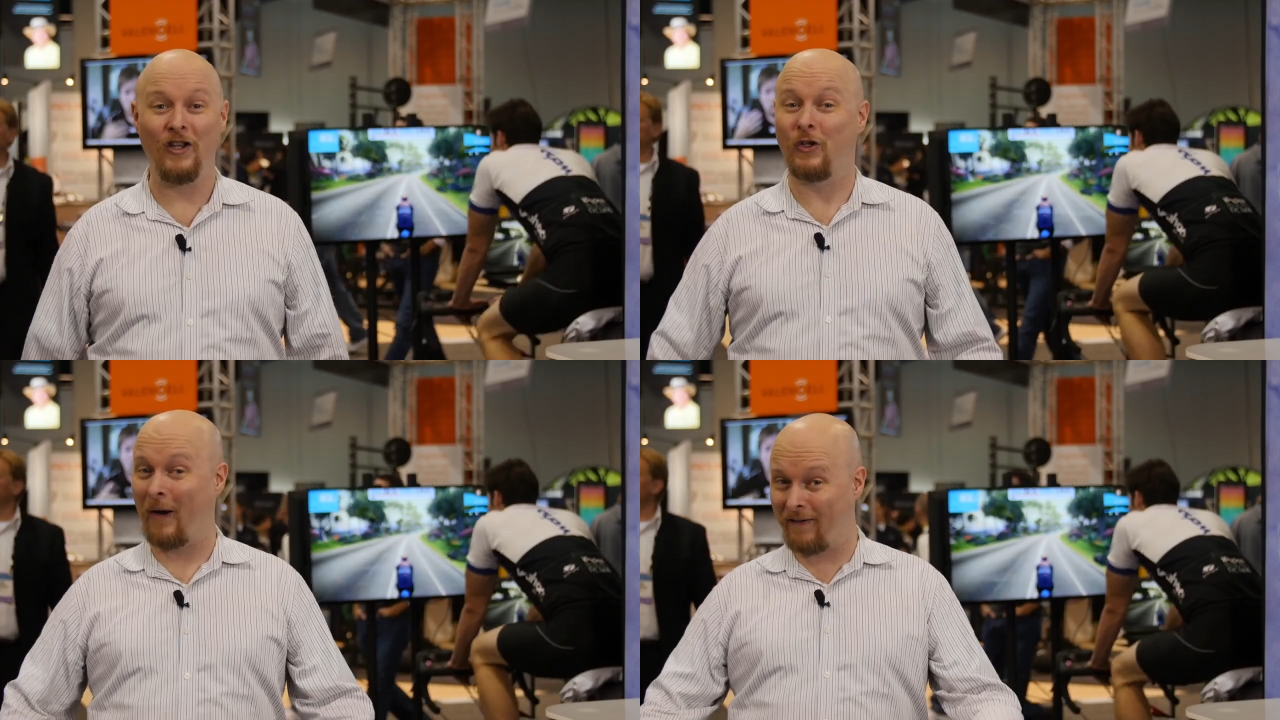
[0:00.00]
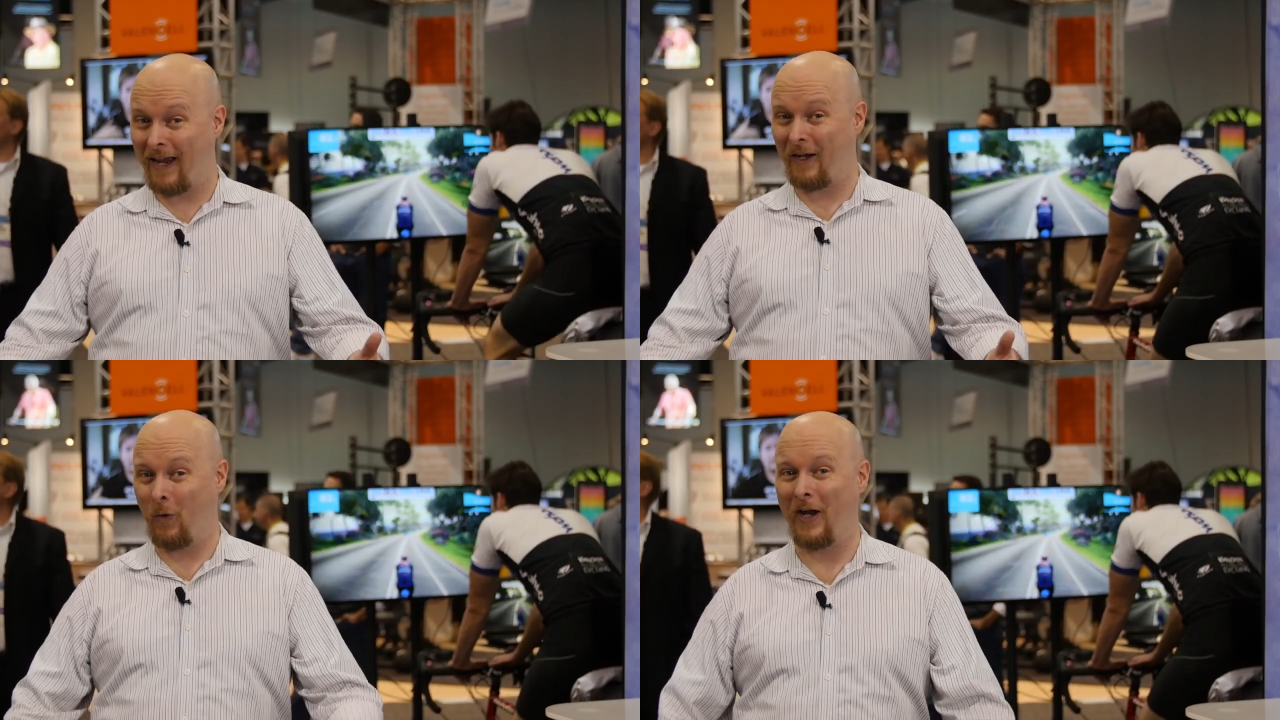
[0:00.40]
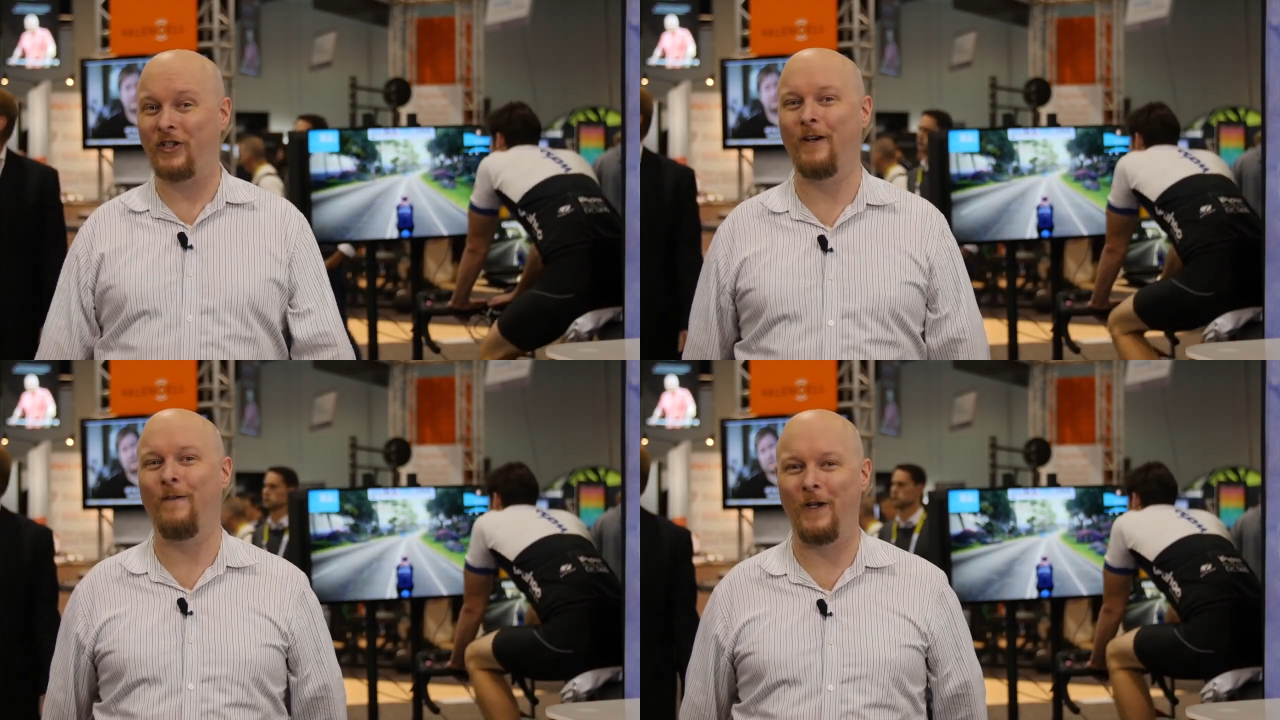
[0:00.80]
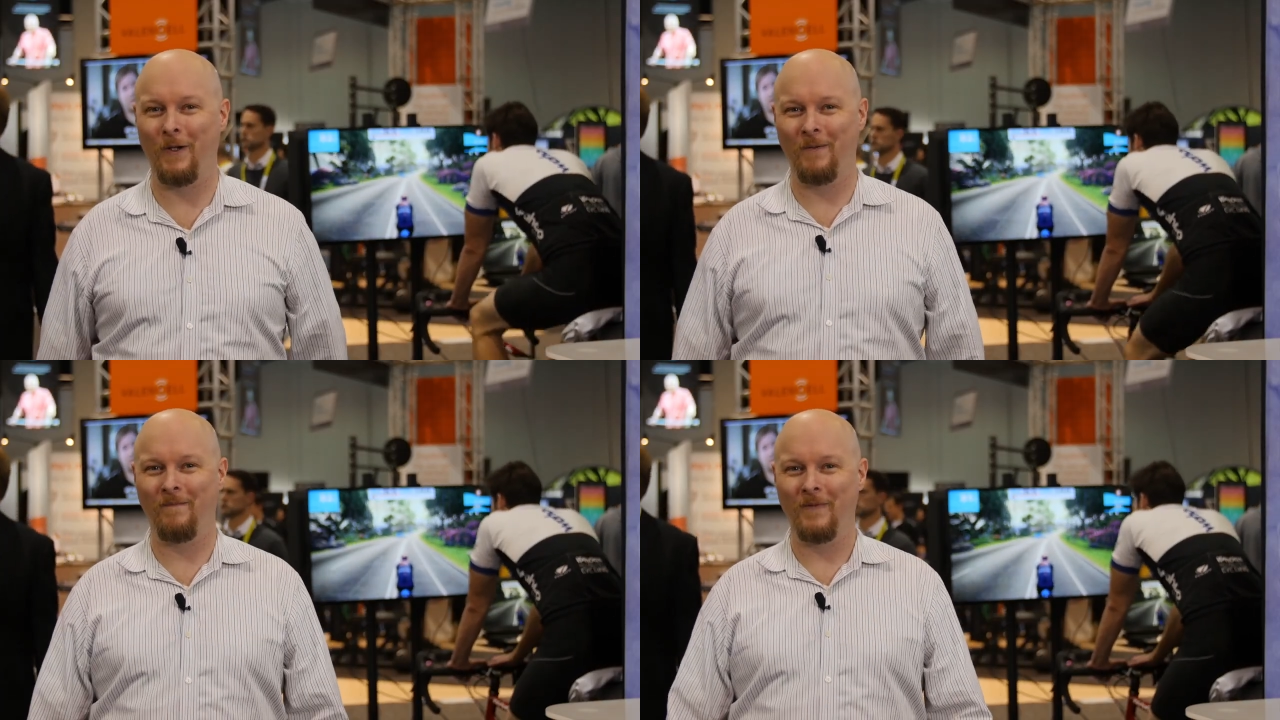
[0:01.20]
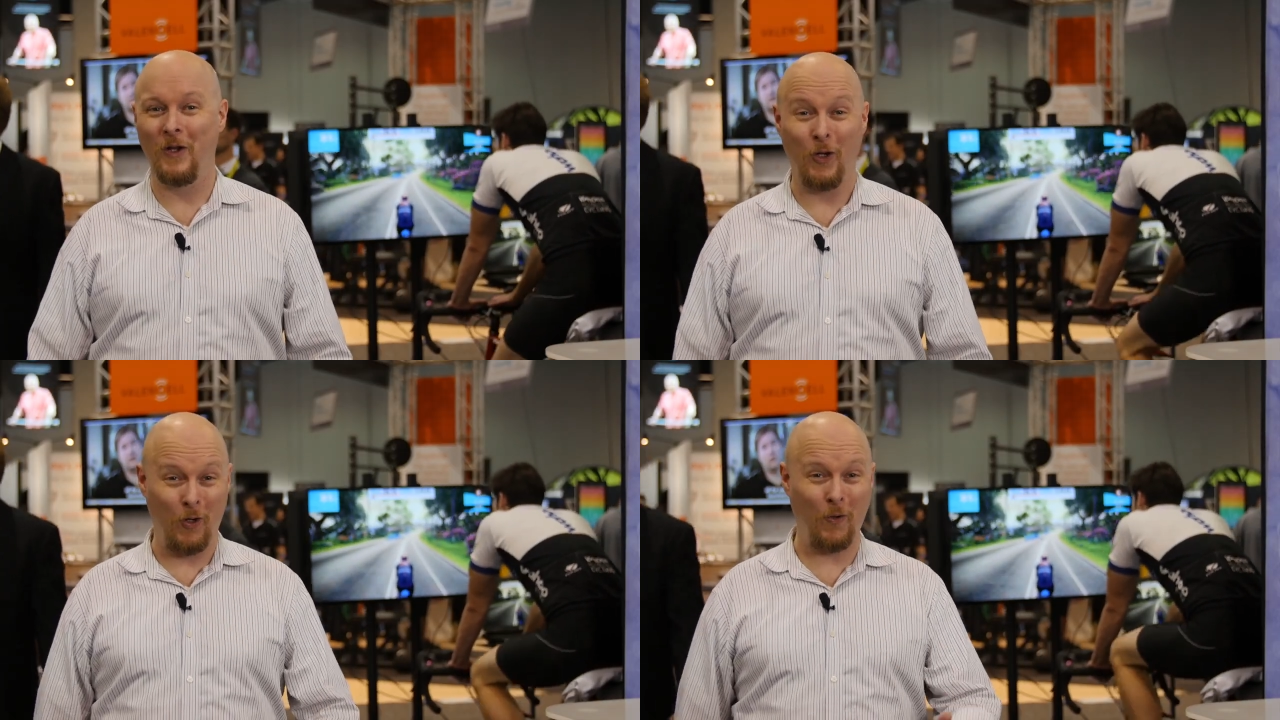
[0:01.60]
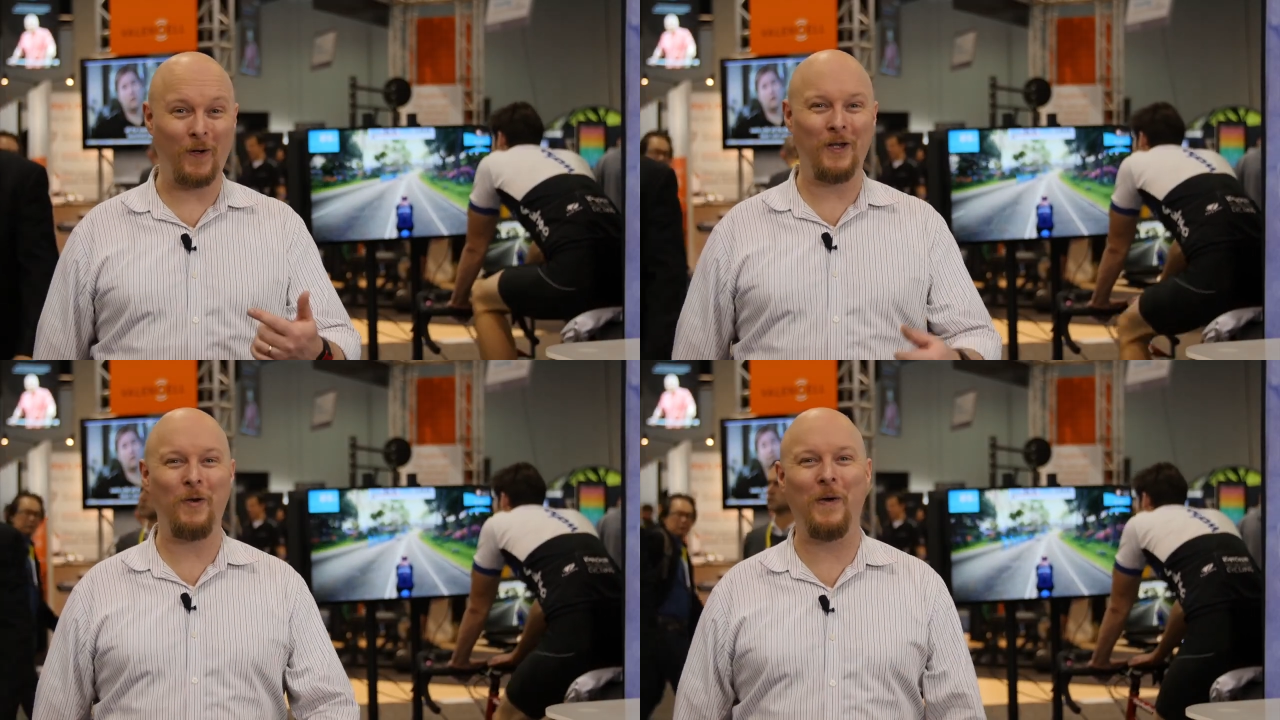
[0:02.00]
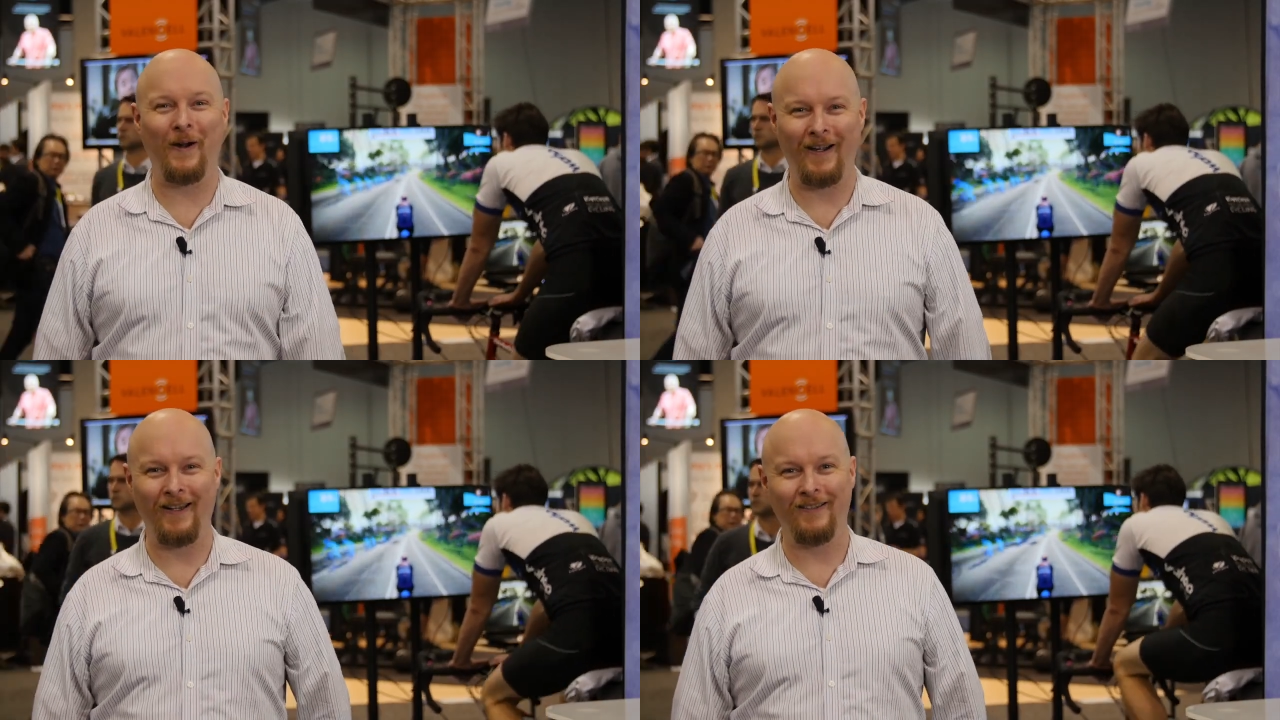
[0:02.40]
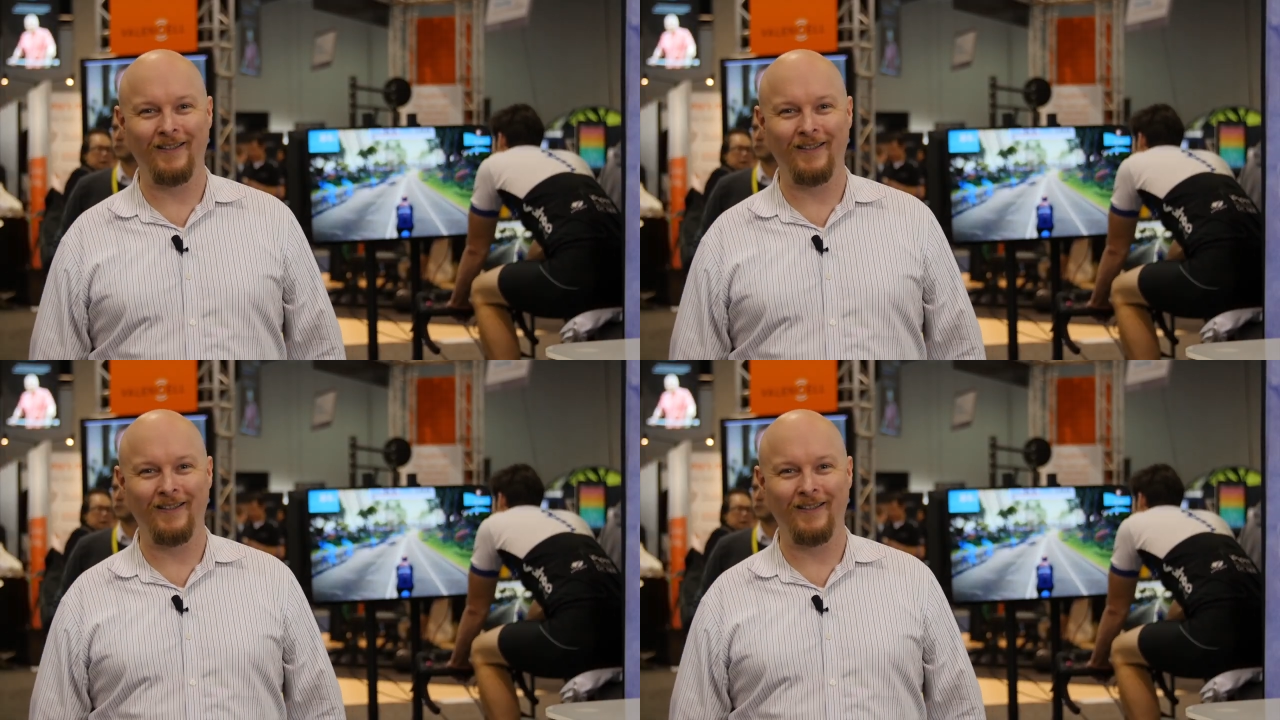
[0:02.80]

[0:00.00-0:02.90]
So I've got a question for you. Who are you wearing?